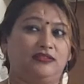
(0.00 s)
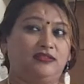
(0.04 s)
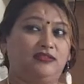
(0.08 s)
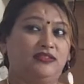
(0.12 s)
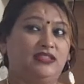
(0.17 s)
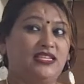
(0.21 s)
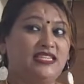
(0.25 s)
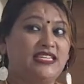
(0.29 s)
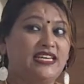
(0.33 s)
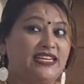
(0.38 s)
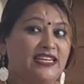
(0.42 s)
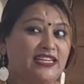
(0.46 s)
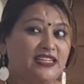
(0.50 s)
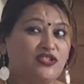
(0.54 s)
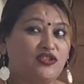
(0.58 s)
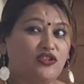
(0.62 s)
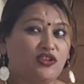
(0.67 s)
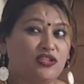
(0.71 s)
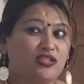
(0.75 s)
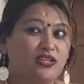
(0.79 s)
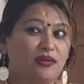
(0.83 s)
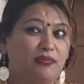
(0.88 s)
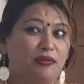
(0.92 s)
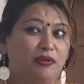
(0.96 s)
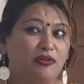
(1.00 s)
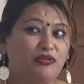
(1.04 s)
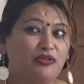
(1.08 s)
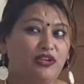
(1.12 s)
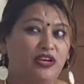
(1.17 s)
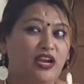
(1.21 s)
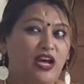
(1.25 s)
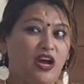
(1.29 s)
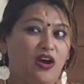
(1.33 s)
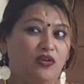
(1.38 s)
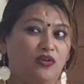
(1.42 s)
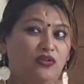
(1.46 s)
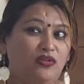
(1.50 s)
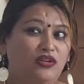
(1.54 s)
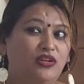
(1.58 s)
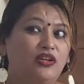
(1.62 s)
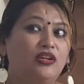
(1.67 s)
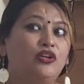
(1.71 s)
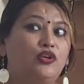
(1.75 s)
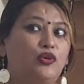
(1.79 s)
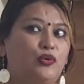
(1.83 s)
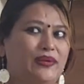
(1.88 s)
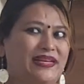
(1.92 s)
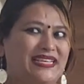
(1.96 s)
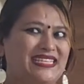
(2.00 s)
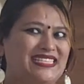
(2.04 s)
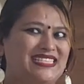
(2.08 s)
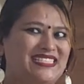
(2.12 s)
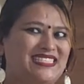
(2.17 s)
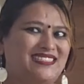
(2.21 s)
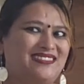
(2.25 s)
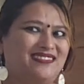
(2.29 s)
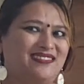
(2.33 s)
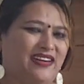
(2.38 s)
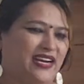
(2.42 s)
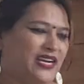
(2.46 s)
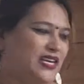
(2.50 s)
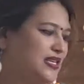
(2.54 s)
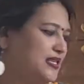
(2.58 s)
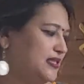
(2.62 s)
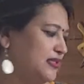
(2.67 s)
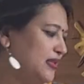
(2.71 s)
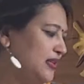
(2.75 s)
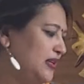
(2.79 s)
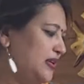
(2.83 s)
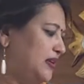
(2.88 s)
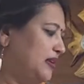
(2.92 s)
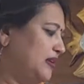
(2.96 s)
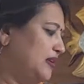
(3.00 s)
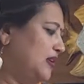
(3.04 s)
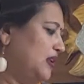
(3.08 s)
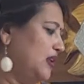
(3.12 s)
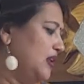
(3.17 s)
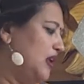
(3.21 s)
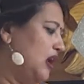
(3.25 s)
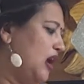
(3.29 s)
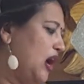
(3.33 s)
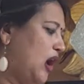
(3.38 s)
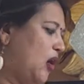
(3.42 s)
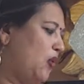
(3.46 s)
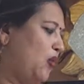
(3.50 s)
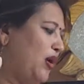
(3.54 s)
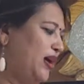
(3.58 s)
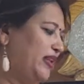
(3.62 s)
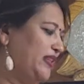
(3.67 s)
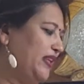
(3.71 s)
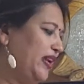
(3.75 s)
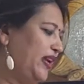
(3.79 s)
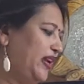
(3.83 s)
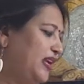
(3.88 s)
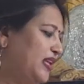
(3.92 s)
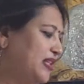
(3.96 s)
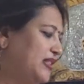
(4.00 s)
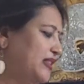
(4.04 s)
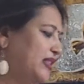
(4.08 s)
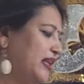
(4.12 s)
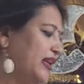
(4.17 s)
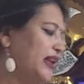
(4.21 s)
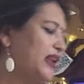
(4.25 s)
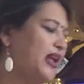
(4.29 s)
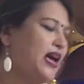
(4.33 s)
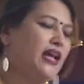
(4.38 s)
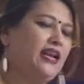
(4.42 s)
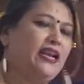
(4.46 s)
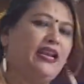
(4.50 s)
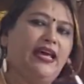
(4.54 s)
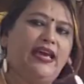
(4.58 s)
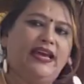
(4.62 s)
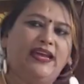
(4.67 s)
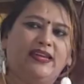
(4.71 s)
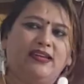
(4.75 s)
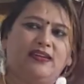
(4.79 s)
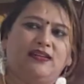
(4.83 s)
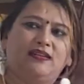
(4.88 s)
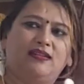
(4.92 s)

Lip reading: The sentence talks about the noun twins, right? Isn't it? How are they? They are alike.